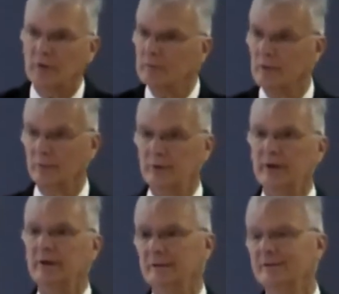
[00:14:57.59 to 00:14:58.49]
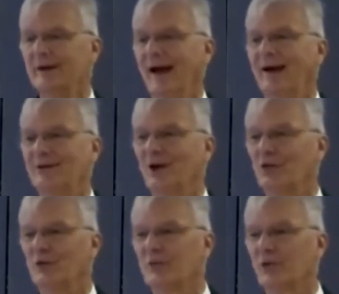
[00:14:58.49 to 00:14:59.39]
be act as the
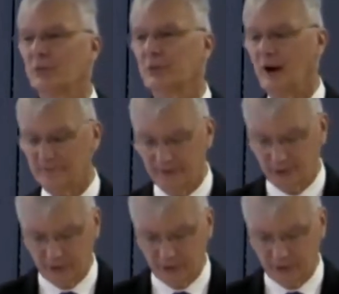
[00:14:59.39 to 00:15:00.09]
first prophet to